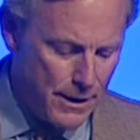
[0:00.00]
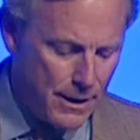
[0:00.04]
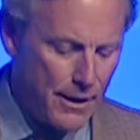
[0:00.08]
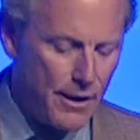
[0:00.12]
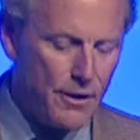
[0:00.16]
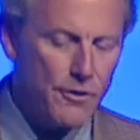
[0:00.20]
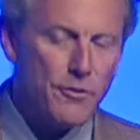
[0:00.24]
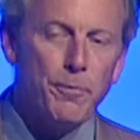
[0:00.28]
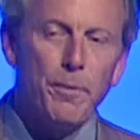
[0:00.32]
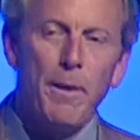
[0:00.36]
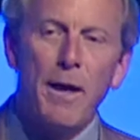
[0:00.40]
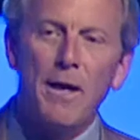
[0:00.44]

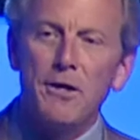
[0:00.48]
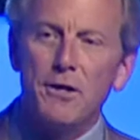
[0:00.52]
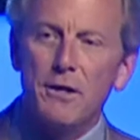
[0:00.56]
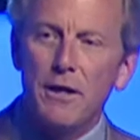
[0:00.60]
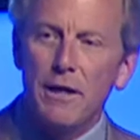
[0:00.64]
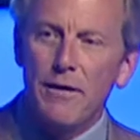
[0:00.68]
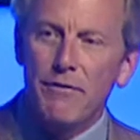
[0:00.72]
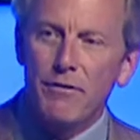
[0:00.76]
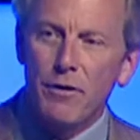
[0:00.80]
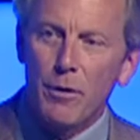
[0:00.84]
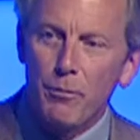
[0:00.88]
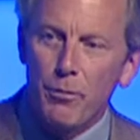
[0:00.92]

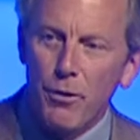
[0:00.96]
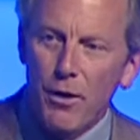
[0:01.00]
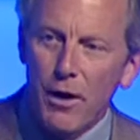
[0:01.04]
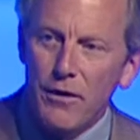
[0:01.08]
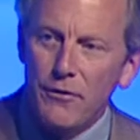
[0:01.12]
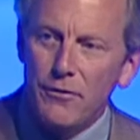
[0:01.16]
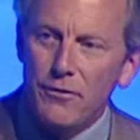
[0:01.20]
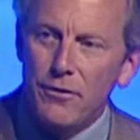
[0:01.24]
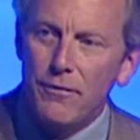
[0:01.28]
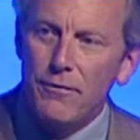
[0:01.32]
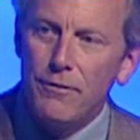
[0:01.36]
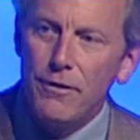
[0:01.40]
especially if the
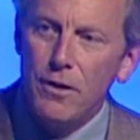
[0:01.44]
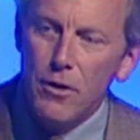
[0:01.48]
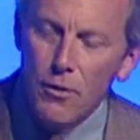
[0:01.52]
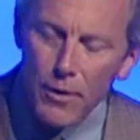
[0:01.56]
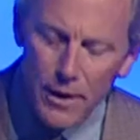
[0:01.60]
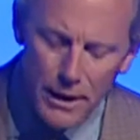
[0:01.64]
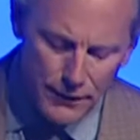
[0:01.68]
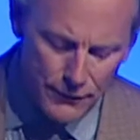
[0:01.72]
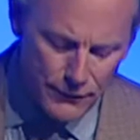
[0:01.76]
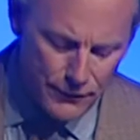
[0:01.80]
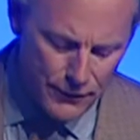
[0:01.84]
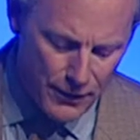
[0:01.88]
price of
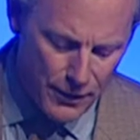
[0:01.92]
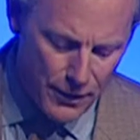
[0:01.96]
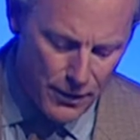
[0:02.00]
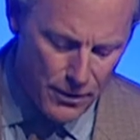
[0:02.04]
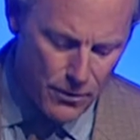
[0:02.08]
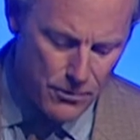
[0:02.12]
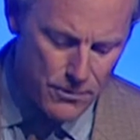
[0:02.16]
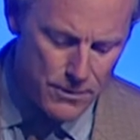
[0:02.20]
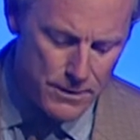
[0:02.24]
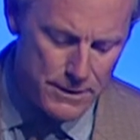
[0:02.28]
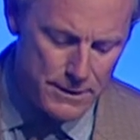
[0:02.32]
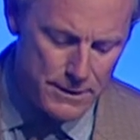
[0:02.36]
doing so